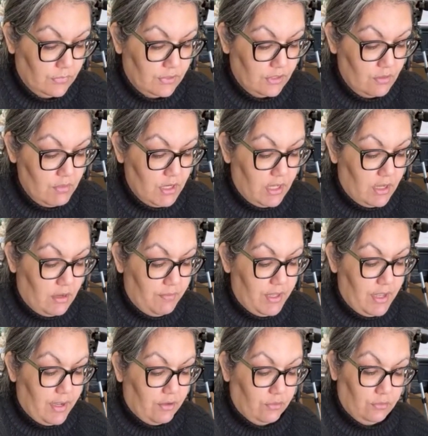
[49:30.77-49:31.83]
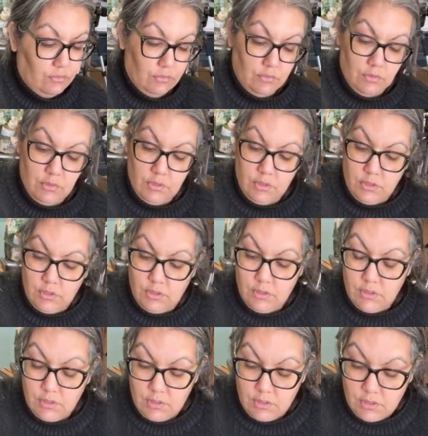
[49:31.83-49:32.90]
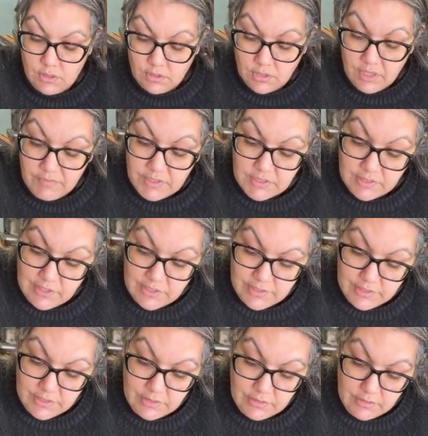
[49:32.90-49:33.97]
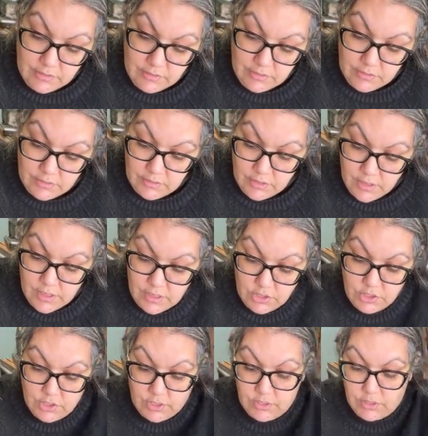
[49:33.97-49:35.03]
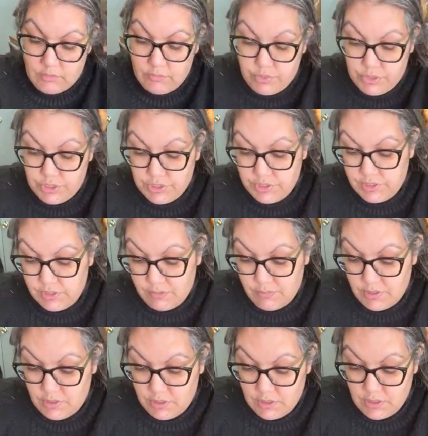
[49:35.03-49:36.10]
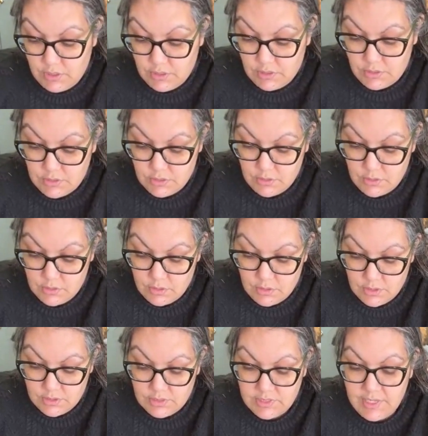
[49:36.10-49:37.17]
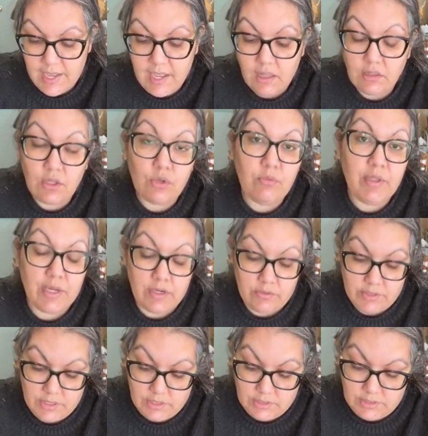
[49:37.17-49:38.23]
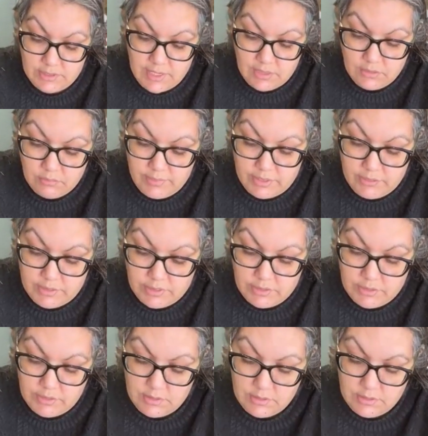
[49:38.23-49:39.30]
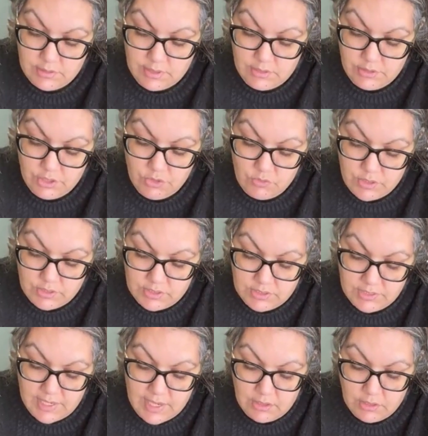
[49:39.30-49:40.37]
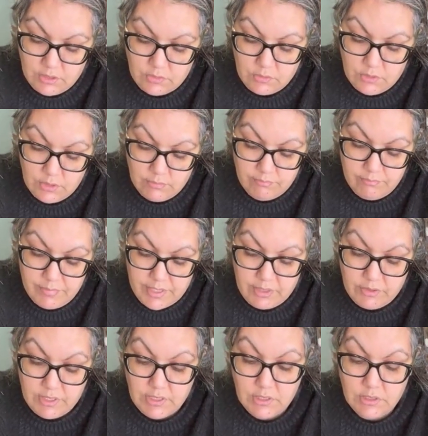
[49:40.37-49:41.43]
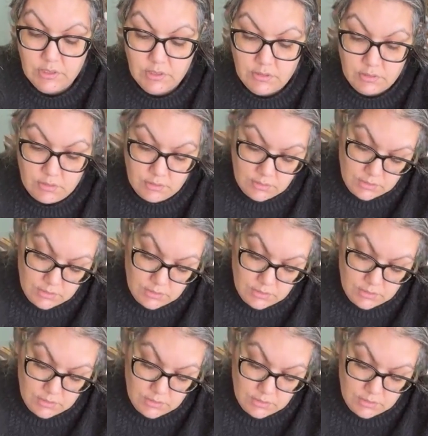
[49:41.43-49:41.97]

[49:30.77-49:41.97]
somebody help me out, Love It's Garden, and you guys can purchase some of these tallow berries. Tell her you want the tallow berries.